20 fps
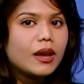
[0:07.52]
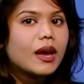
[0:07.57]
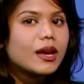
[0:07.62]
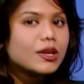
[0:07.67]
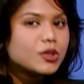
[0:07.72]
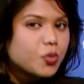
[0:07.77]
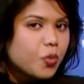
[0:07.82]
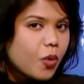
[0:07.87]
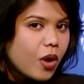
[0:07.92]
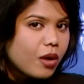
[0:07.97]

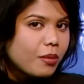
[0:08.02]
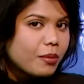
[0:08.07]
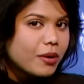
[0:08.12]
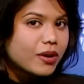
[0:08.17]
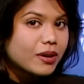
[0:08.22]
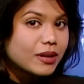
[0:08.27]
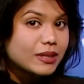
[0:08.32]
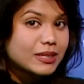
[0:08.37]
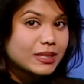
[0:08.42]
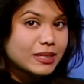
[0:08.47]
As
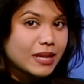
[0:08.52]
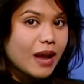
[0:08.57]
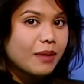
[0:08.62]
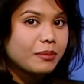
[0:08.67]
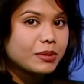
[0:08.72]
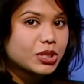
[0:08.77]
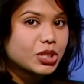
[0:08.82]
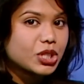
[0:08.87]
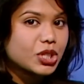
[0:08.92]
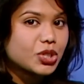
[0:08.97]
Walmart
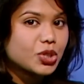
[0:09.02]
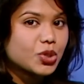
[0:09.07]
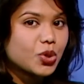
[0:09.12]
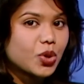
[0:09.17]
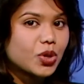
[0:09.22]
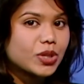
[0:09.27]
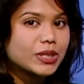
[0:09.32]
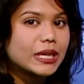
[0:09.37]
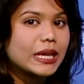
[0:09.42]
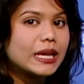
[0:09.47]
establishes
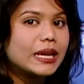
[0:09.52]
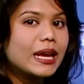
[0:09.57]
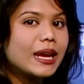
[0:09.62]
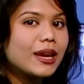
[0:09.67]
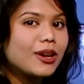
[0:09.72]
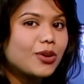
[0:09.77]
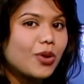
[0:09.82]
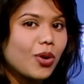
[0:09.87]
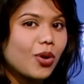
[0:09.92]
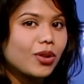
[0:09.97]
stores in
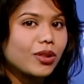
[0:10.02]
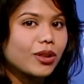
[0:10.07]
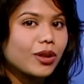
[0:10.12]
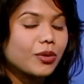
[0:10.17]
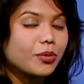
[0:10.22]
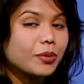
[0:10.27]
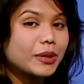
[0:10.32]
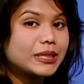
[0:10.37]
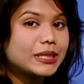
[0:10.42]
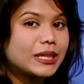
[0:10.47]
Angola,
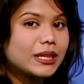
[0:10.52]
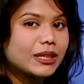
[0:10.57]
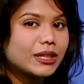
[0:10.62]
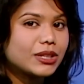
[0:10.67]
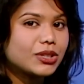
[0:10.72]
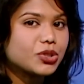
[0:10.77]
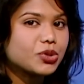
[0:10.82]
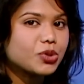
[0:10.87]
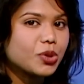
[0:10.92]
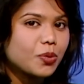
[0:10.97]
retail
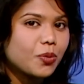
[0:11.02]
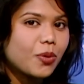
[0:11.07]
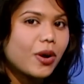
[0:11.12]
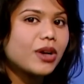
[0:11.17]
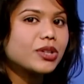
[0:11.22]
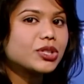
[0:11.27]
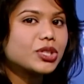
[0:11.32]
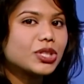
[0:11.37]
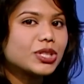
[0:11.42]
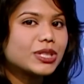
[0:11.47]
industry
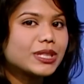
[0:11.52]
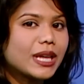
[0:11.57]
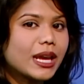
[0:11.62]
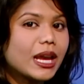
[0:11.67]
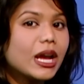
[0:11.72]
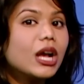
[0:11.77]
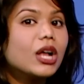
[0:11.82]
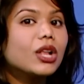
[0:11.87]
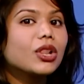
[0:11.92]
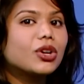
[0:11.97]
watchers say
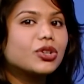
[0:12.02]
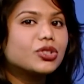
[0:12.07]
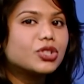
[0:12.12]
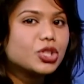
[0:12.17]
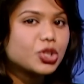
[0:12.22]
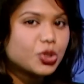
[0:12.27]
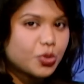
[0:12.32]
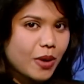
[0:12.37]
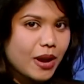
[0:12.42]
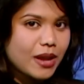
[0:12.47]
larger
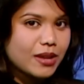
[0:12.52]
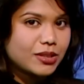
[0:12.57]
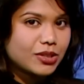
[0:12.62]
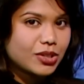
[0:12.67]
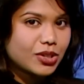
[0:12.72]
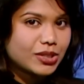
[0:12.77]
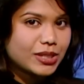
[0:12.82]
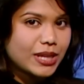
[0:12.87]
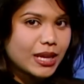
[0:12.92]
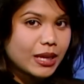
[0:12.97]
trends
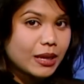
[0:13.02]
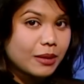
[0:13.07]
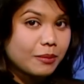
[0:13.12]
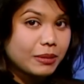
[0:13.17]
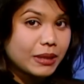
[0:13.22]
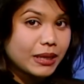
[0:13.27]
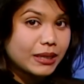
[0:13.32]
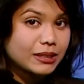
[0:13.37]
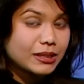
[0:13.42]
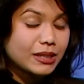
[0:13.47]
are taking
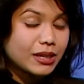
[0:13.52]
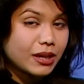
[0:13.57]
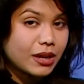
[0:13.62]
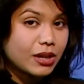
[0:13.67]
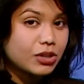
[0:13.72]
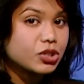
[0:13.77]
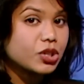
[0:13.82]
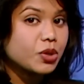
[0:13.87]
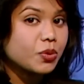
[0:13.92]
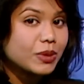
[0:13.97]
place in a
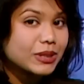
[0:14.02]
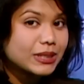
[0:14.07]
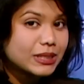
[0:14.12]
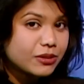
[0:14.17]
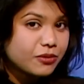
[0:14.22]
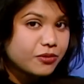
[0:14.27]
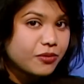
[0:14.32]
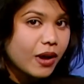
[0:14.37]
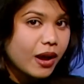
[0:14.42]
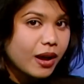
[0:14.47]
country once
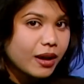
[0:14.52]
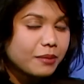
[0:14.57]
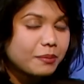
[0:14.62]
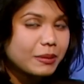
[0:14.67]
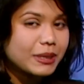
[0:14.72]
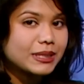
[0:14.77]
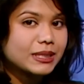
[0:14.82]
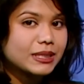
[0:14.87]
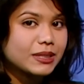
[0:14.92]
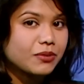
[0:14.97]
defined
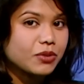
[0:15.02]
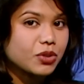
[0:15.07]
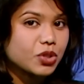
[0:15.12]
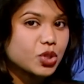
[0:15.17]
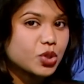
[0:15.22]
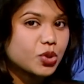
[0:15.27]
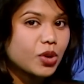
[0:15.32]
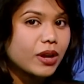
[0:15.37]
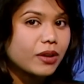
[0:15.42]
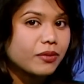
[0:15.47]
by civil
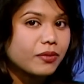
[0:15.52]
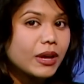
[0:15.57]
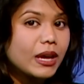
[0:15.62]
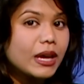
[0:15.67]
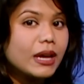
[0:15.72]
strife.